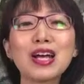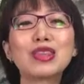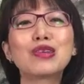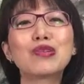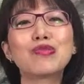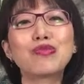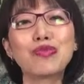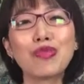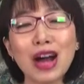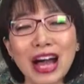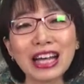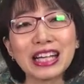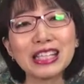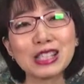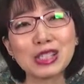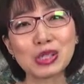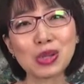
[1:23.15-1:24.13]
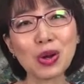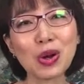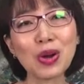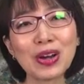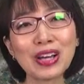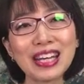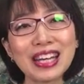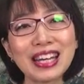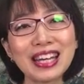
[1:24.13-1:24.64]
to find
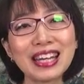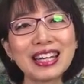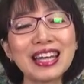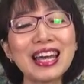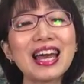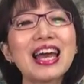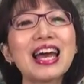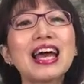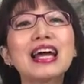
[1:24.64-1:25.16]
joy in,